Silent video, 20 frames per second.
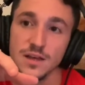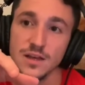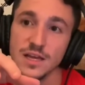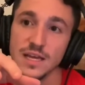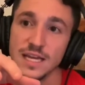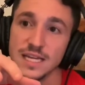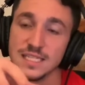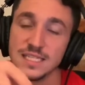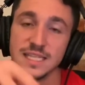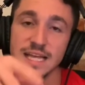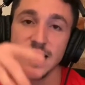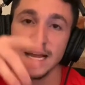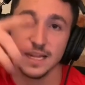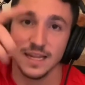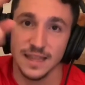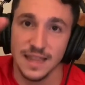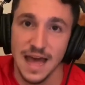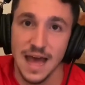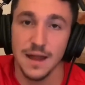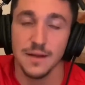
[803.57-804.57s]
is
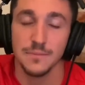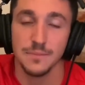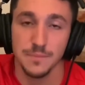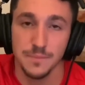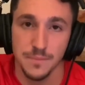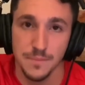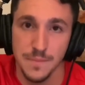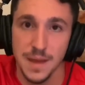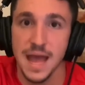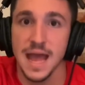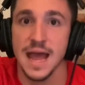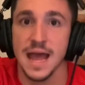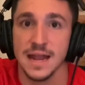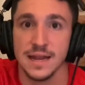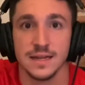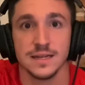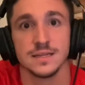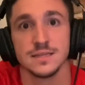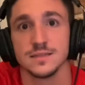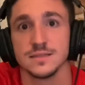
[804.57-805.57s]
that
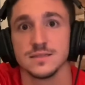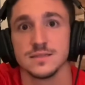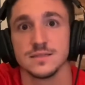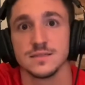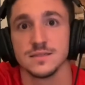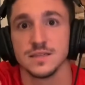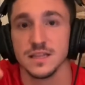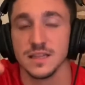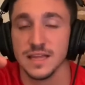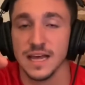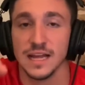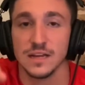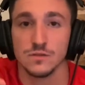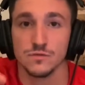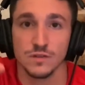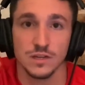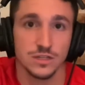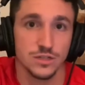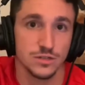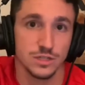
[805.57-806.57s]
man, Nathaniel
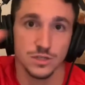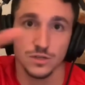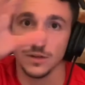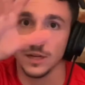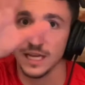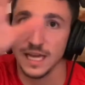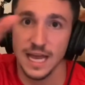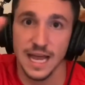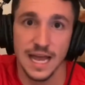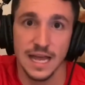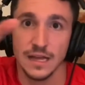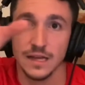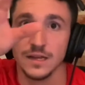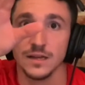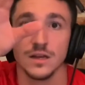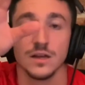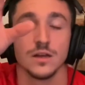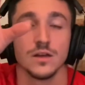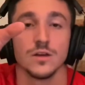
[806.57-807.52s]
Richardson King,